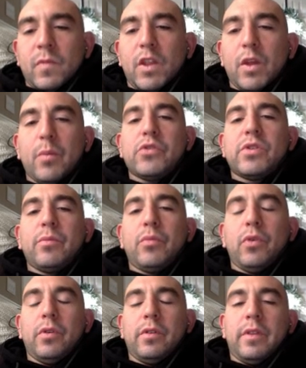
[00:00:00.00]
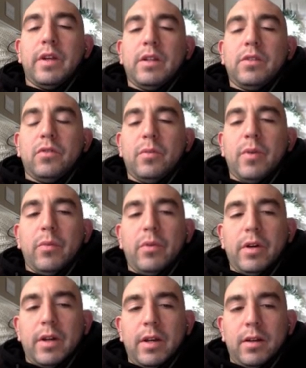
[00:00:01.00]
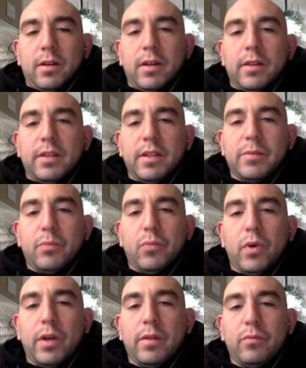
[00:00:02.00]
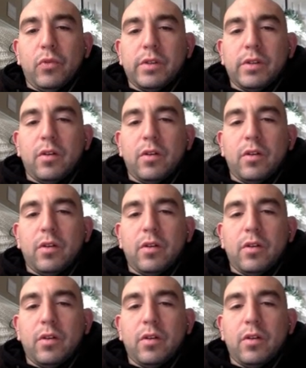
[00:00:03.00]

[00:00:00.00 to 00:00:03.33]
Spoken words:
The most important thing to remember at this point, boys and